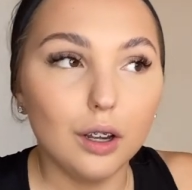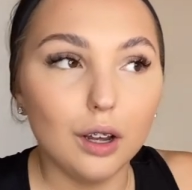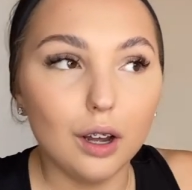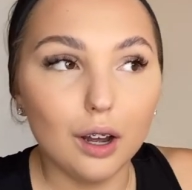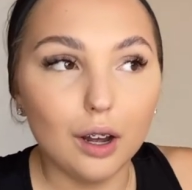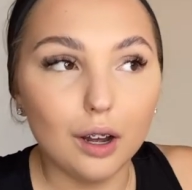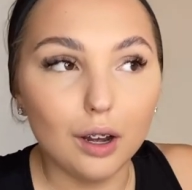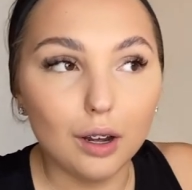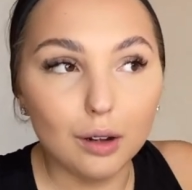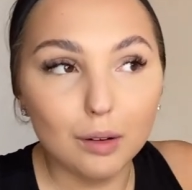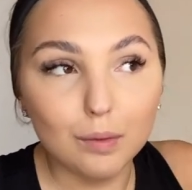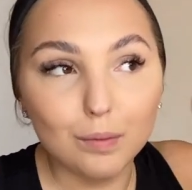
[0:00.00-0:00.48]

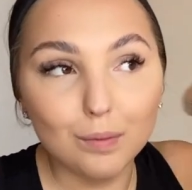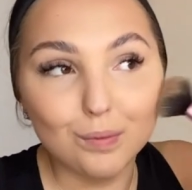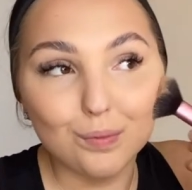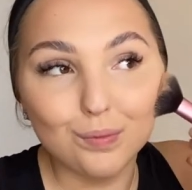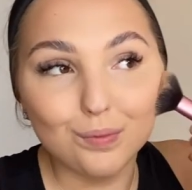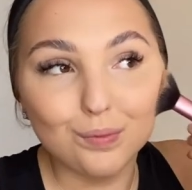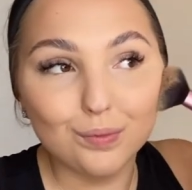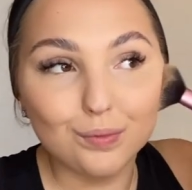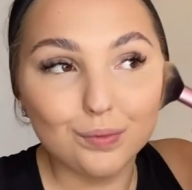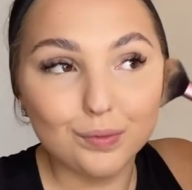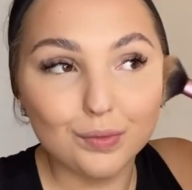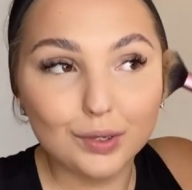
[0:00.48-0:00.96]

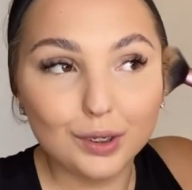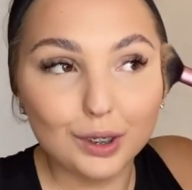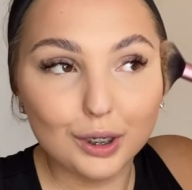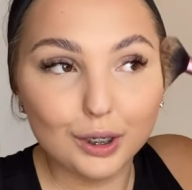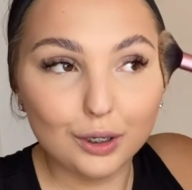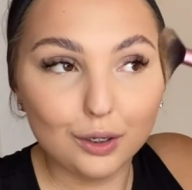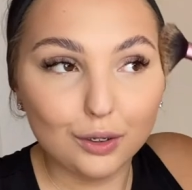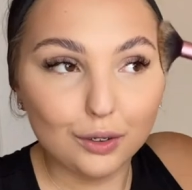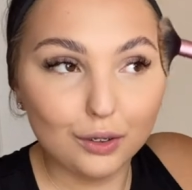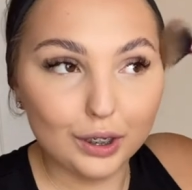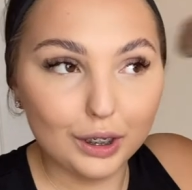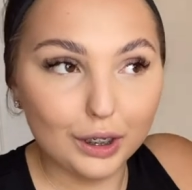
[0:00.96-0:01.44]
I
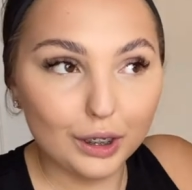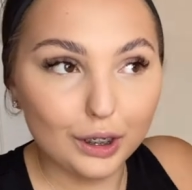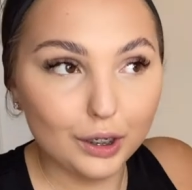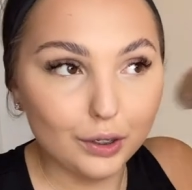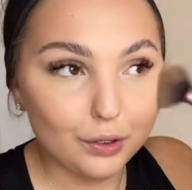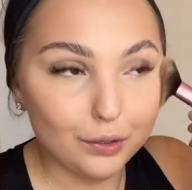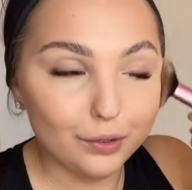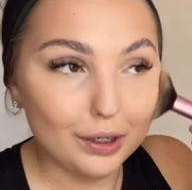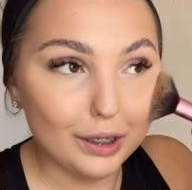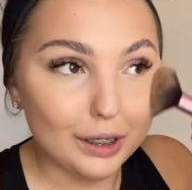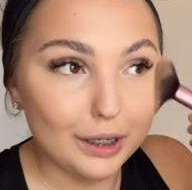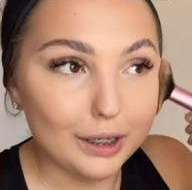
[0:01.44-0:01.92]
don't think
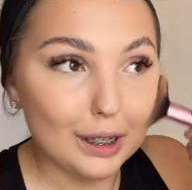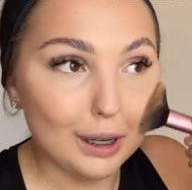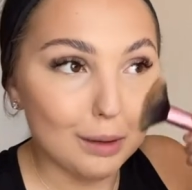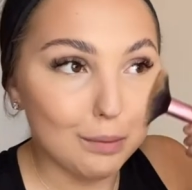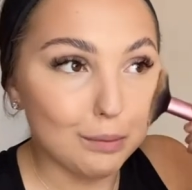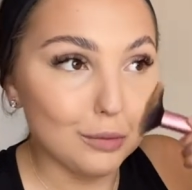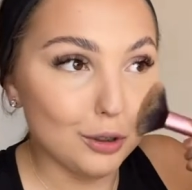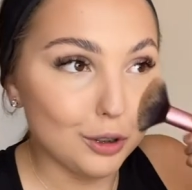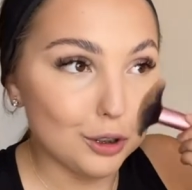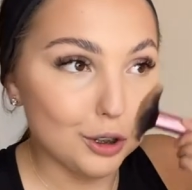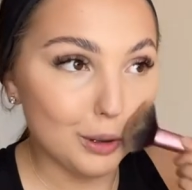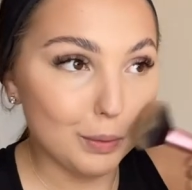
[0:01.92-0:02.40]
you really get
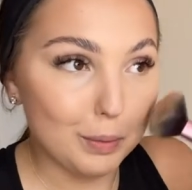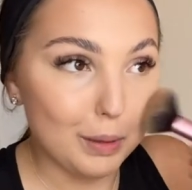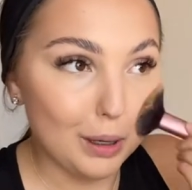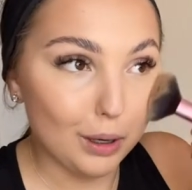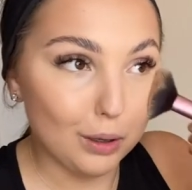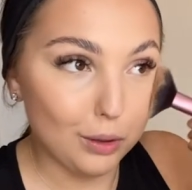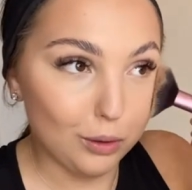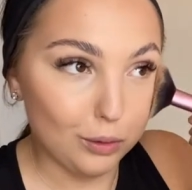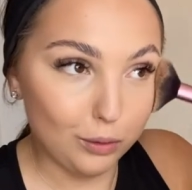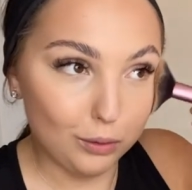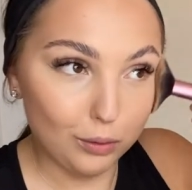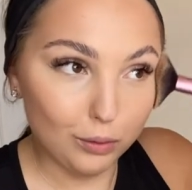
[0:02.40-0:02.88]
much
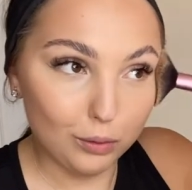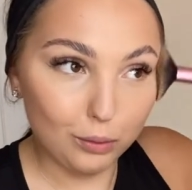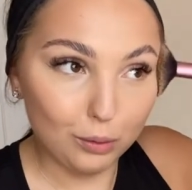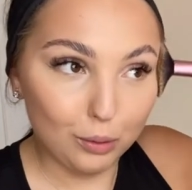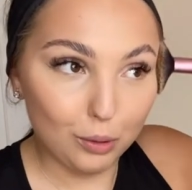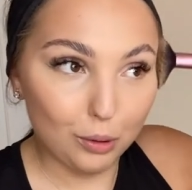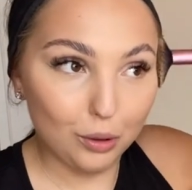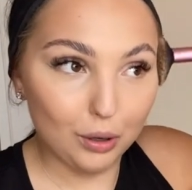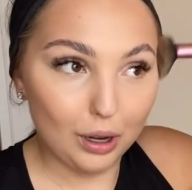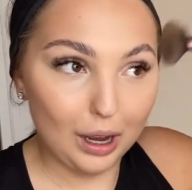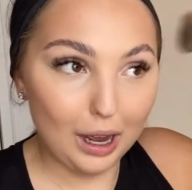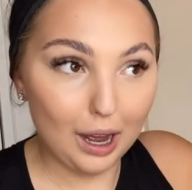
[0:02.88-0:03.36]
about
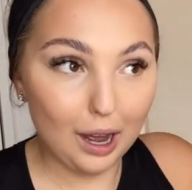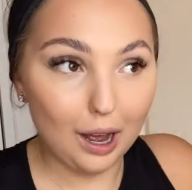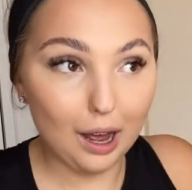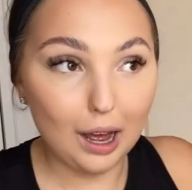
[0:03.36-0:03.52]
what